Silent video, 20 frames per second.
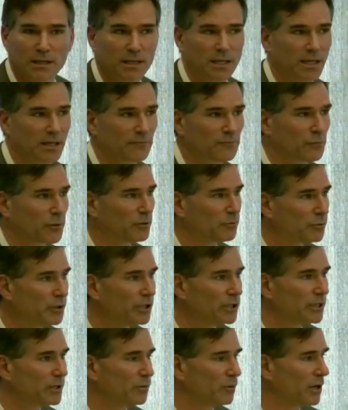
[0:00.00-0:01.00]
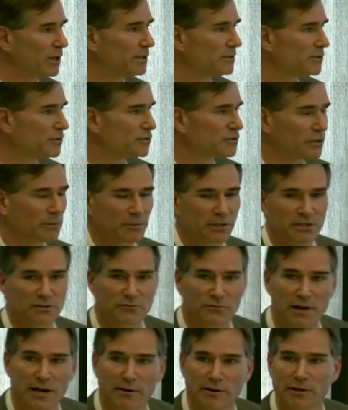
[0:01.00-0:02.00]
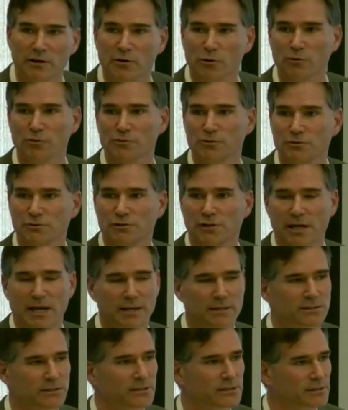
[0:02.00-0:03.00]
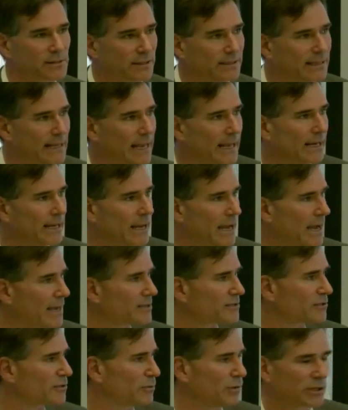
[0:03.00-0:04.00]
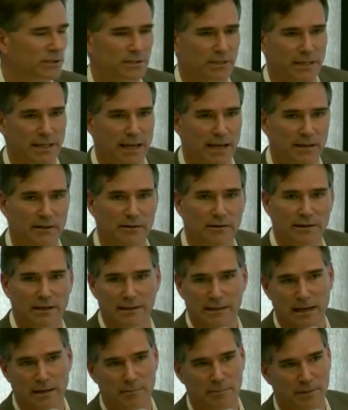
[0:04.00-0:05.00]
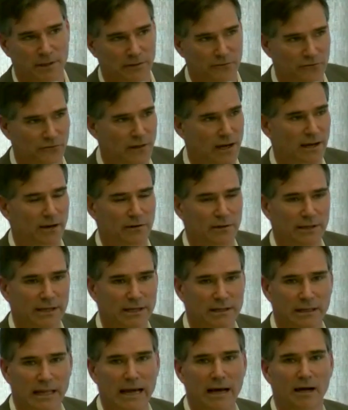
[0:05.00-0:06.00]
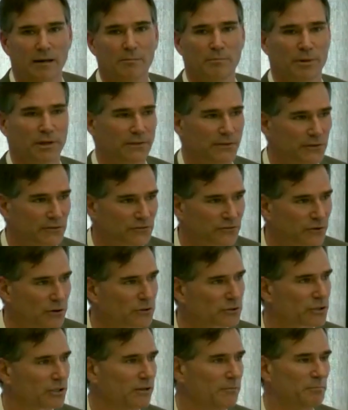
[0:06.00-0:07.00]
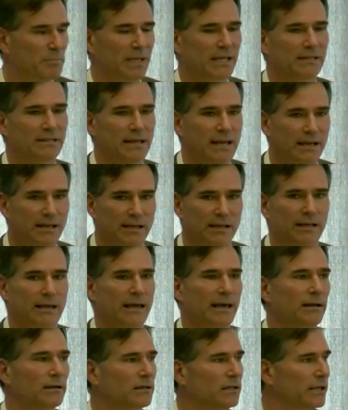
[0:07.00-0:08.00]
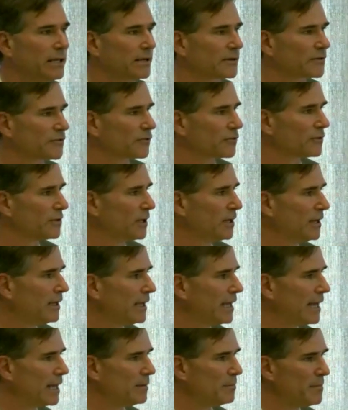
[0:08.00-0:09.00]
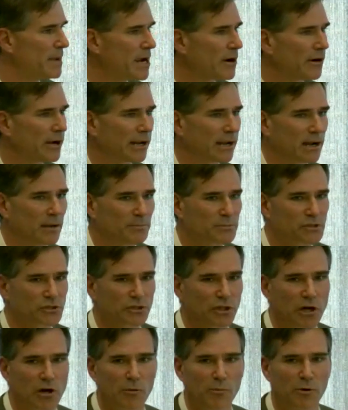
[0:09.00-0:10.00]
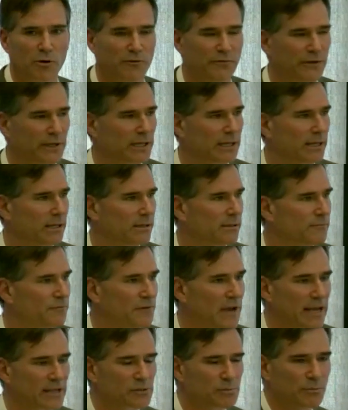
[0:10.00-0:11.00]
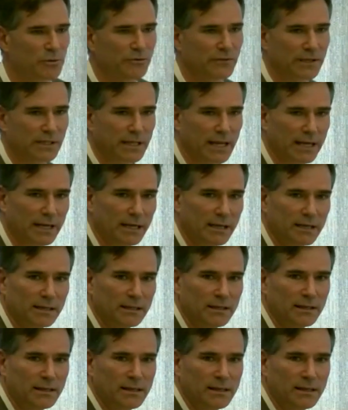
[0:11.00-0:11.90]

If we really want to do some of these very cool use cases, the data has to work together. And that means not only cloud, but this notion of big data and analytics and marrying up slow moving and fast moving data.